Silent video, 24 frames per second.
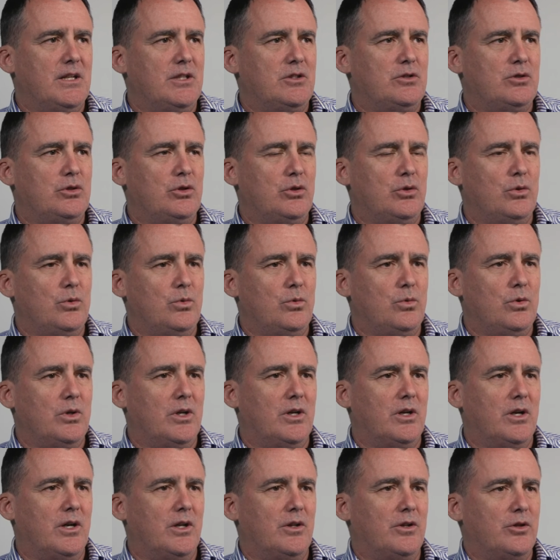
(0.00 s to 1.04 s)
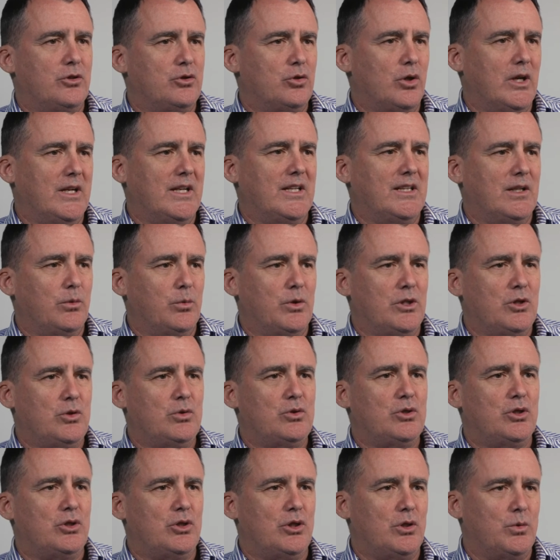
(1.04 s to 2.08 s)
to the training that we used
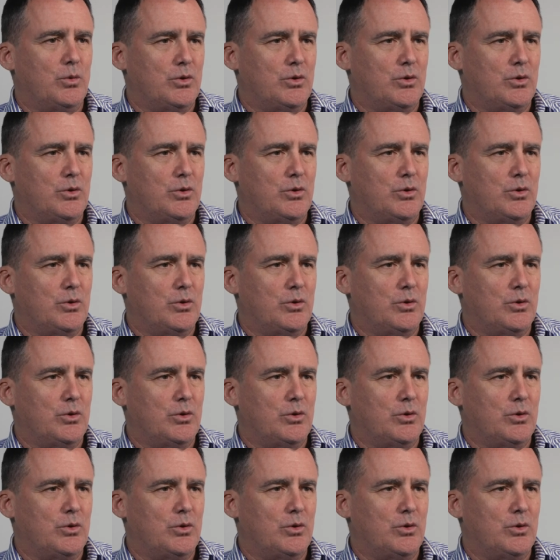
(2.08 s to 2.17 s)
to do,